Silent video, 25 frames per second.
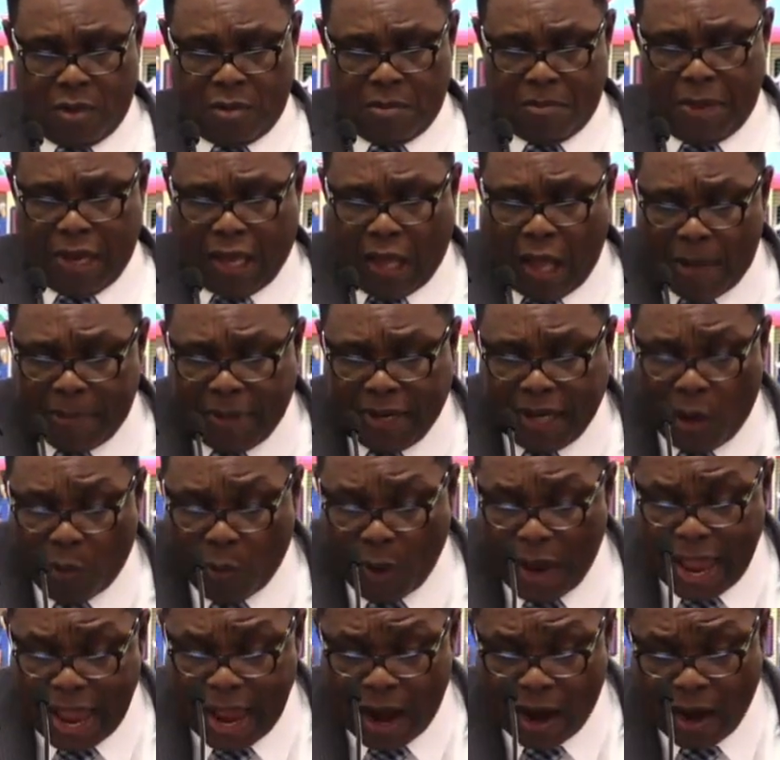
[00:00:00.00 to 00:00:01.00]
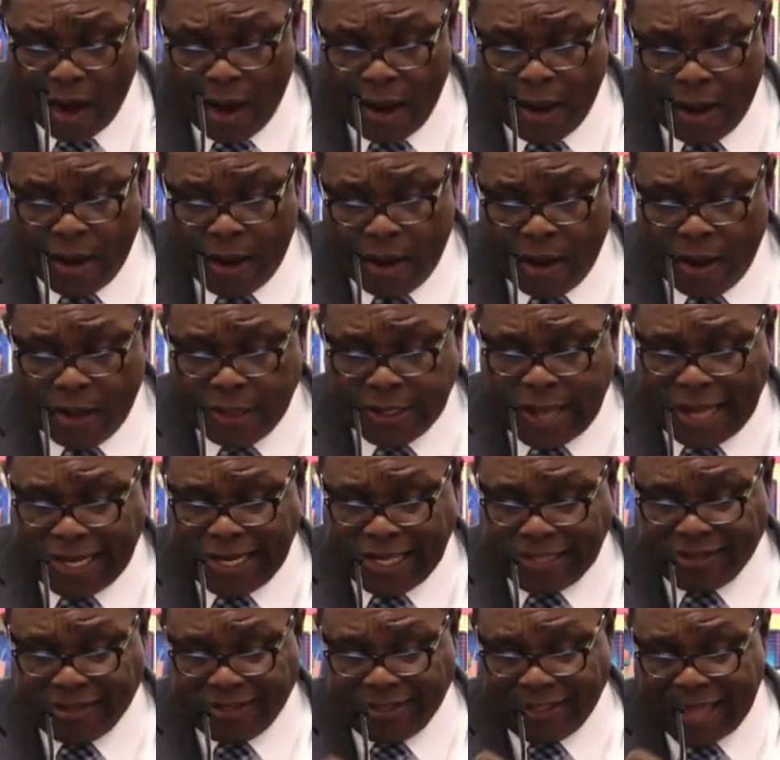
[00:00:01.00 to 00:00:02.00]
Becoming aware that
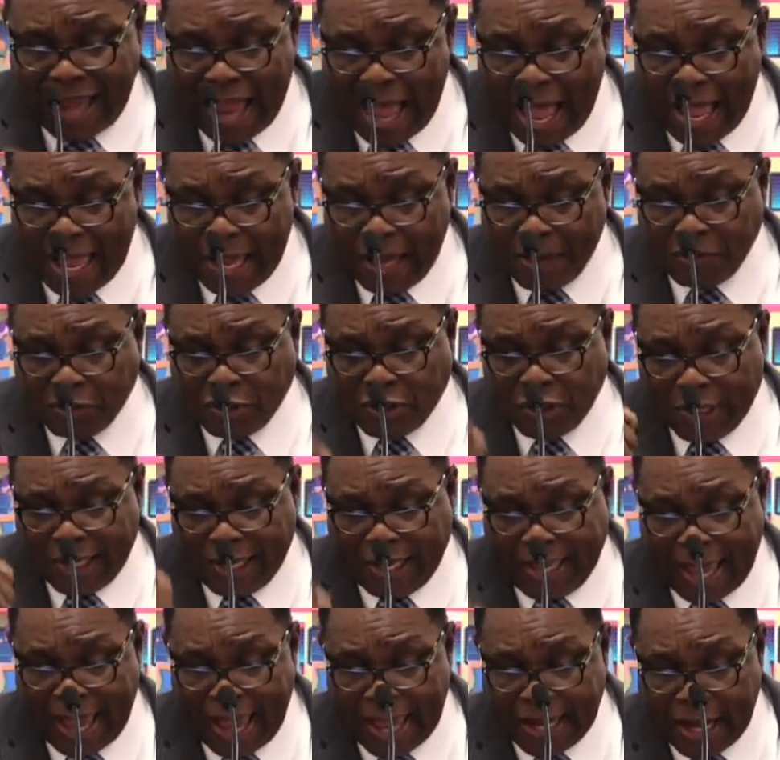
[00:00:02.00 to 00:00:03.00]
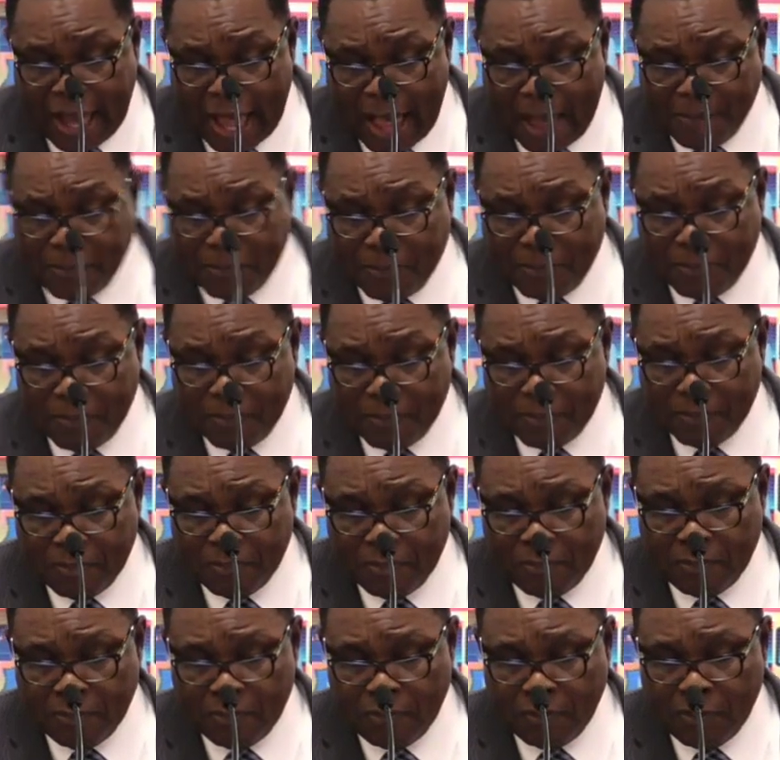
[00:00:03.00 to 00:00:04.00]
it's time to get
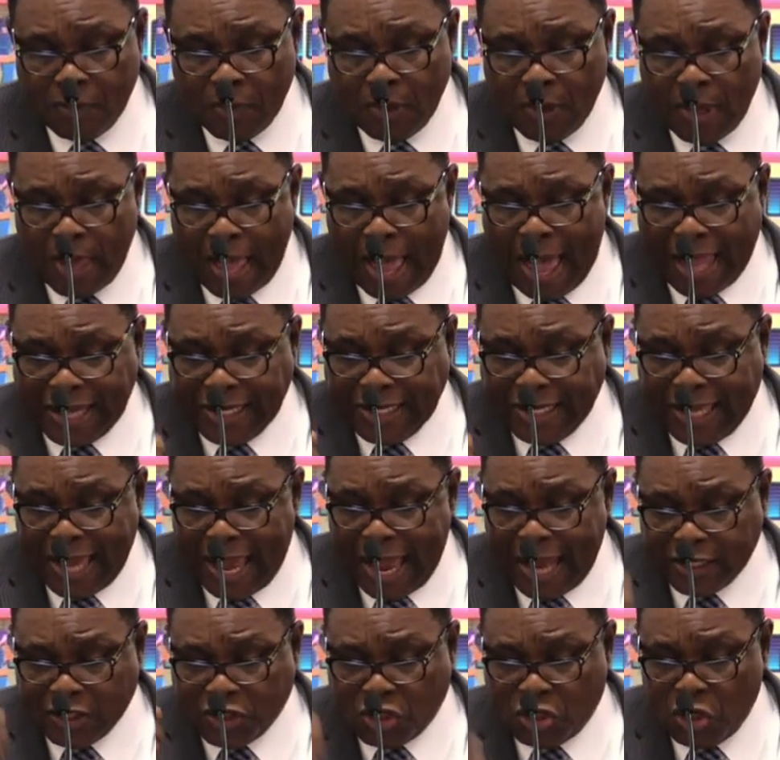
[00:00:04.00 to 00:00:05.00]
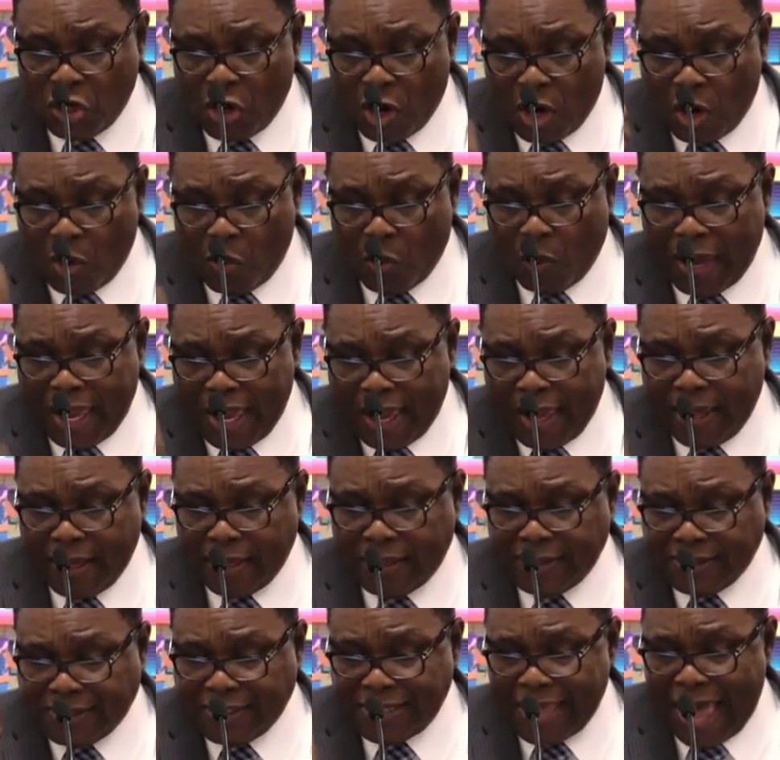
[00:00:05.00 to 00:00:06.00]
up and get your
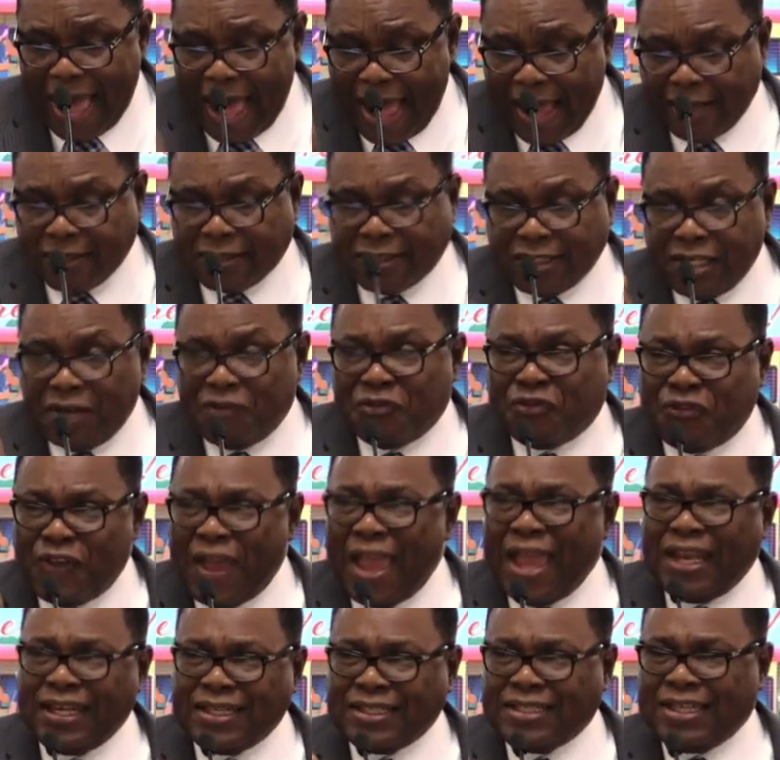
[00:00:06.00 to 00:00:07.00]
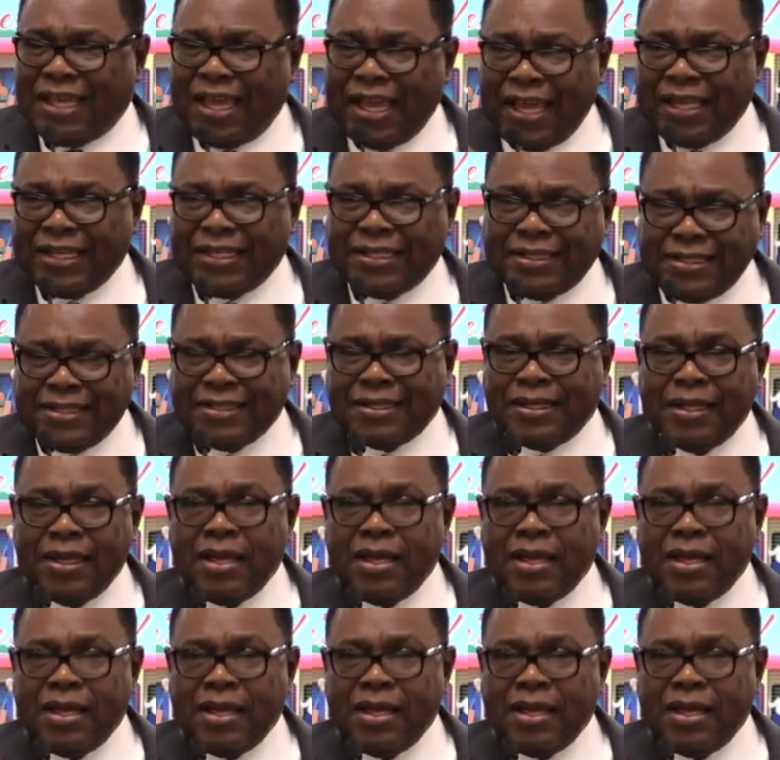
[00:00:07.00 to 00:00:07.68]
wings activated.